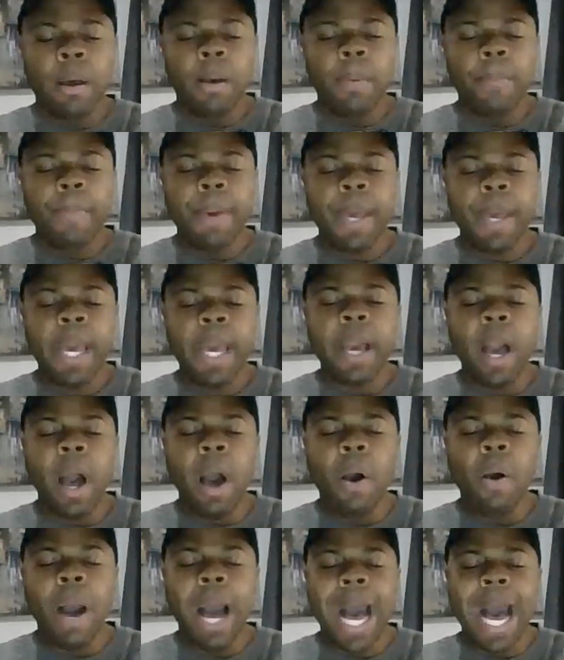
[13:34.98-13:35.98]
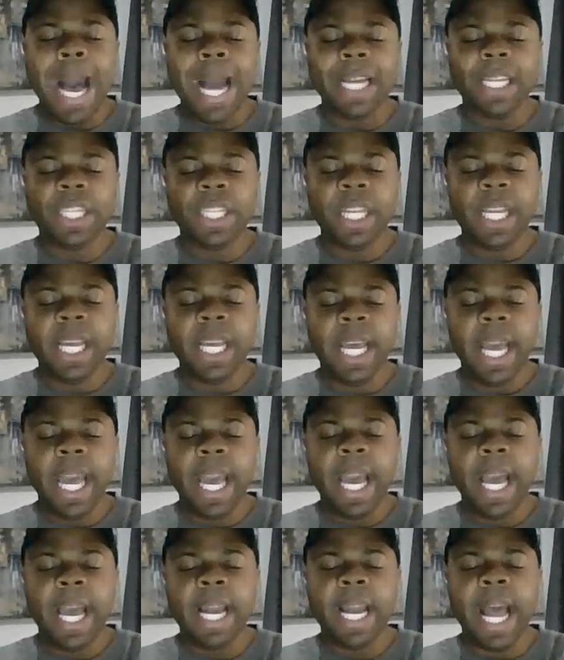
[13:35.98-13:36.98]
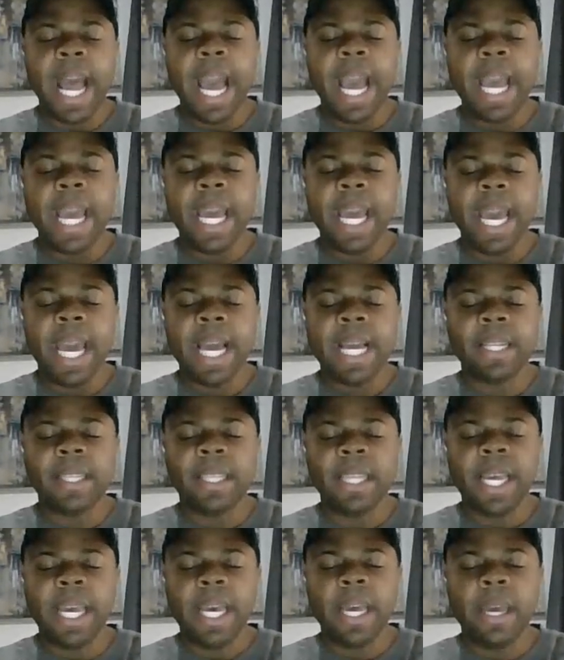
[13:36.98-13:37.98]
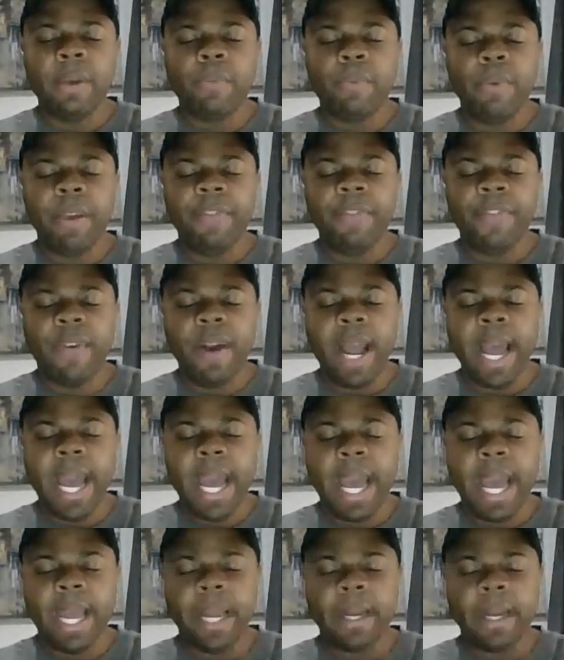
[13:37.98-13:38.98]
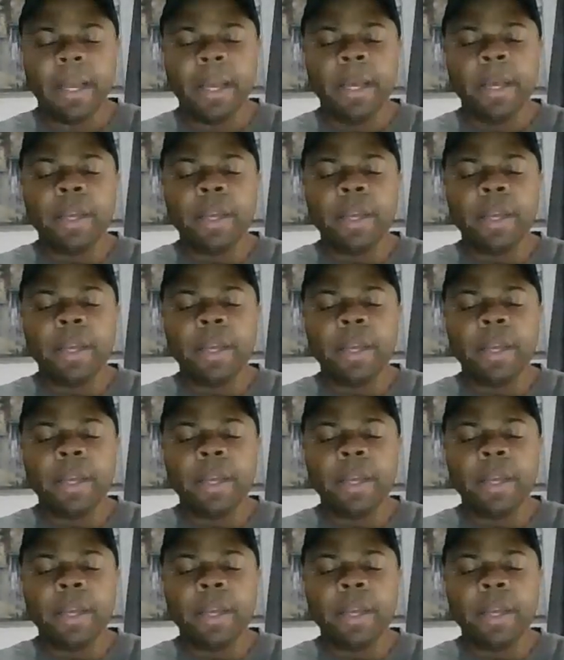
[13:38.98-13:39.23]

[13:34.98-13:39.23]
P O I G N A N T refrain.